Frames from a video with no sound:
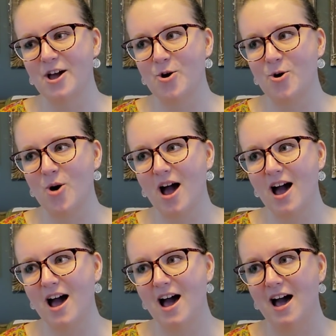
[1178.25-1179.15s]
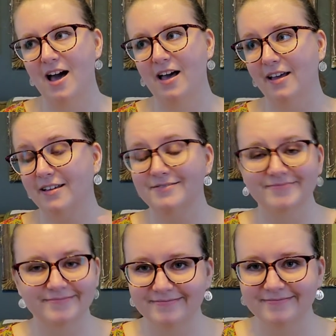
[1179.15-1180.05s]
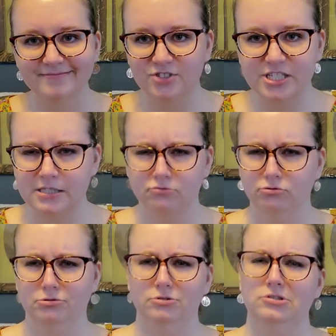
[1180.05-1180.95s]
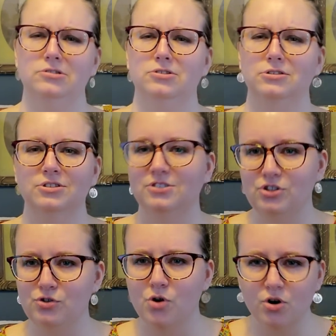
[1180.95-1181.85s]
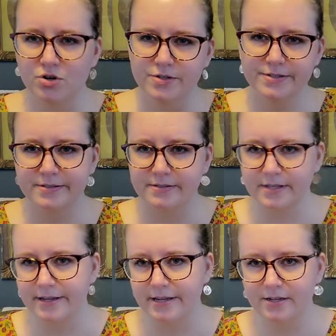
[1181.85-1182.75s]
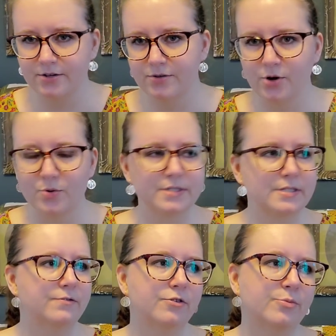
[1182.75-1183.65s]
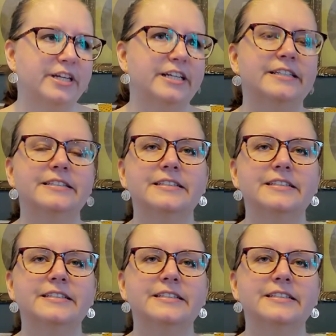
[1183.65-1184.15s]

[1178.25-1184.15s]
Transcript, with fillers: so she's like, you girls thinking you know what's good for me.